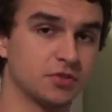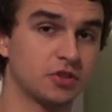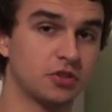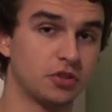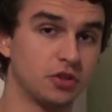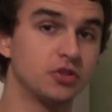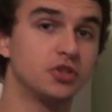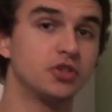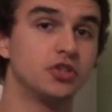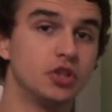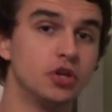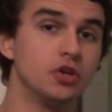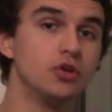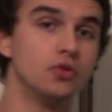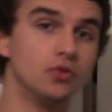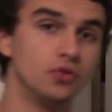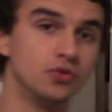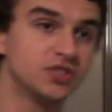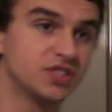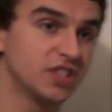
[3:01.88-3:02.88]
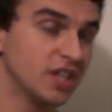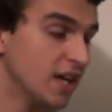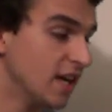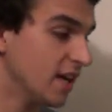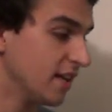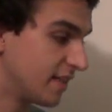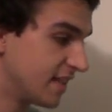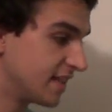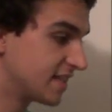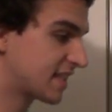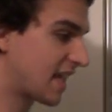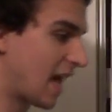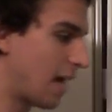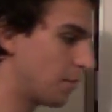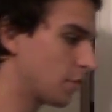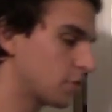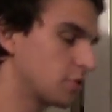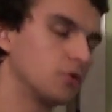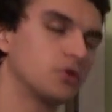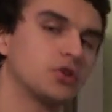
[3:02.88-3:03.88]
could use these
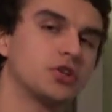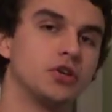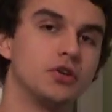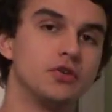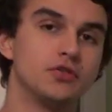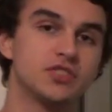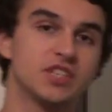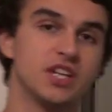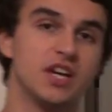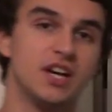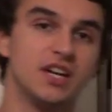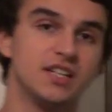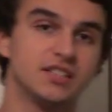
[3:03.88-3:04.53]
chemical cues